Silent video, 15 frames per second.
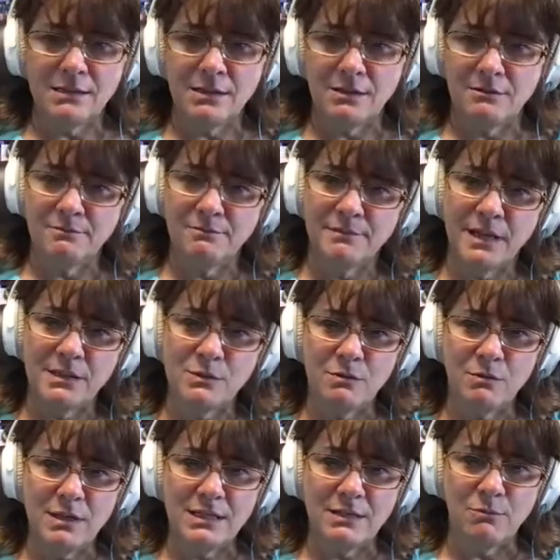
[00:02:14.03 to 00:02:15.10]
So that's what
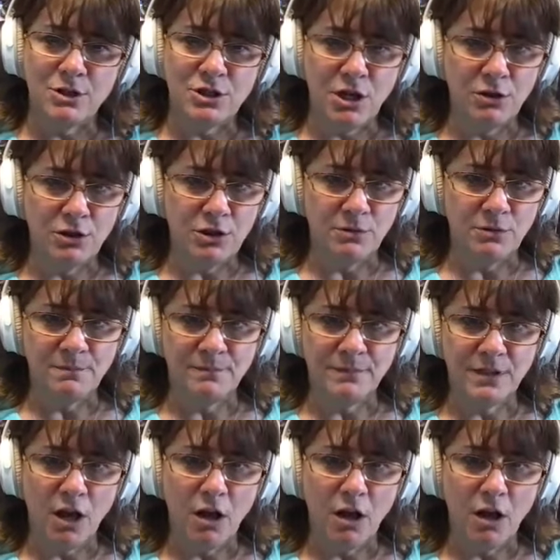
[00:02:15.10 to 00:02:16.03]
we Aww. did. What y'all do?